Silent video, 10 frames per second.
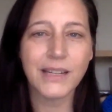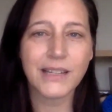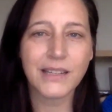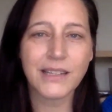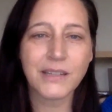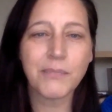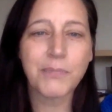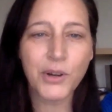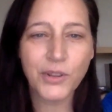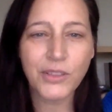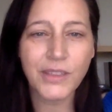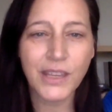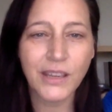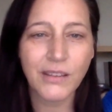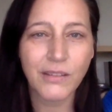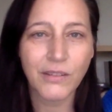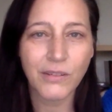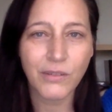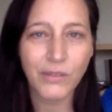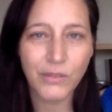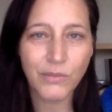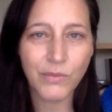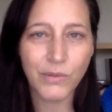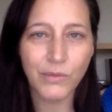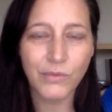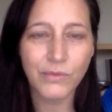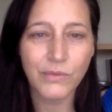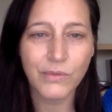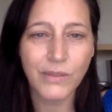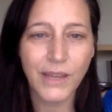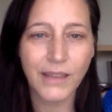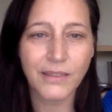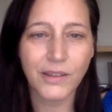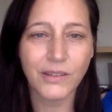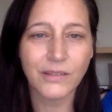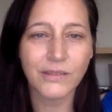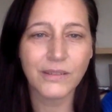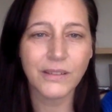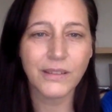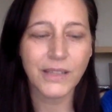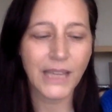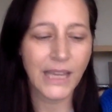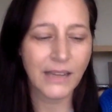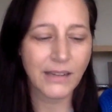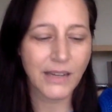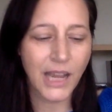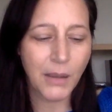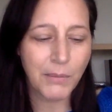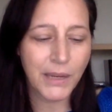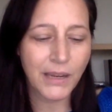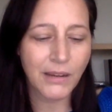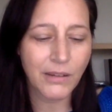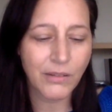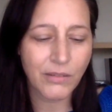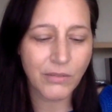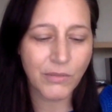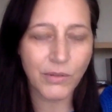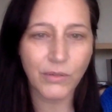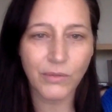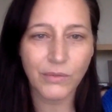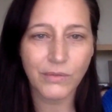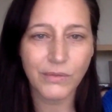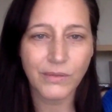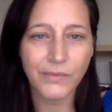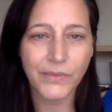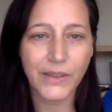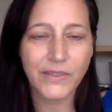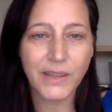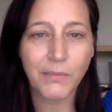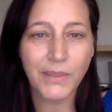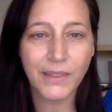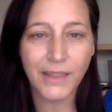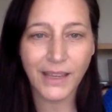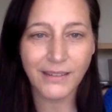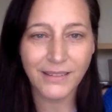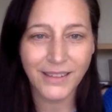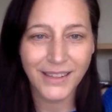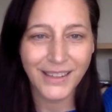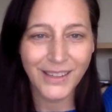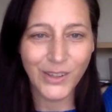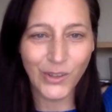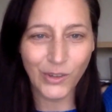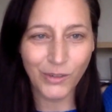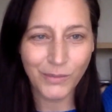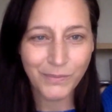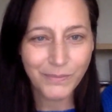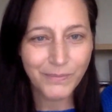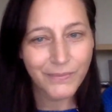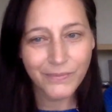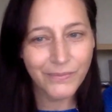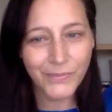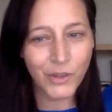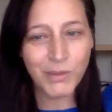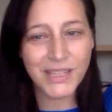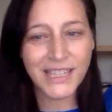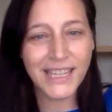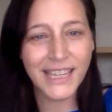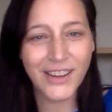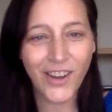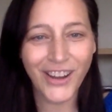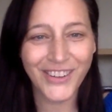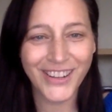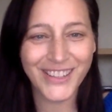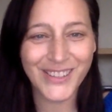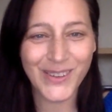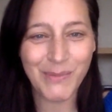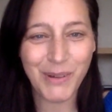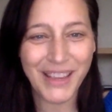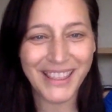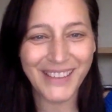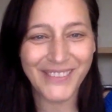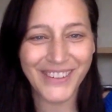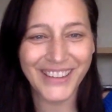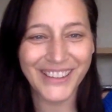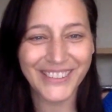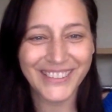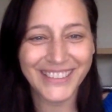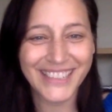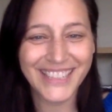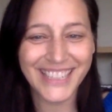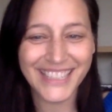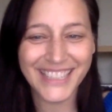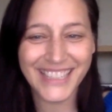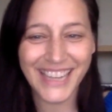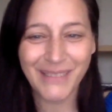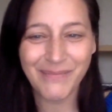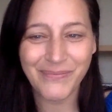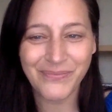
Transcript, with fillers: It's it's a birthing through, Ethel, and a coming through of something that you you've been seeking God on. So I pray that for you in Jesus' name.